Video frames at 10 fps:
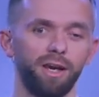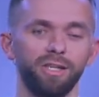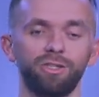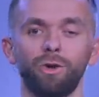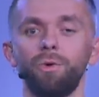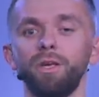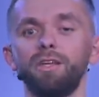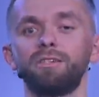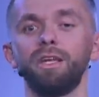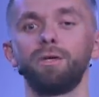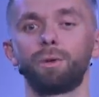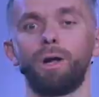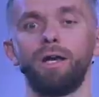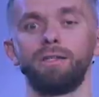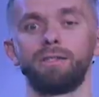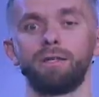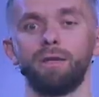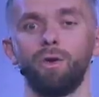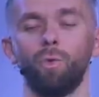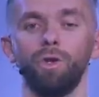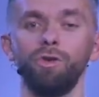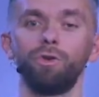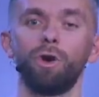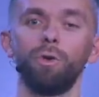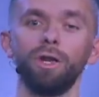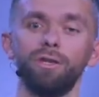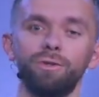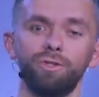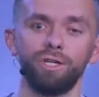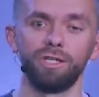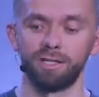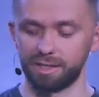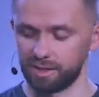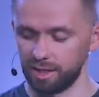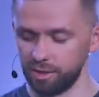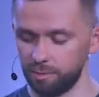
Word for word: So is in Christ. When you go into Jesus,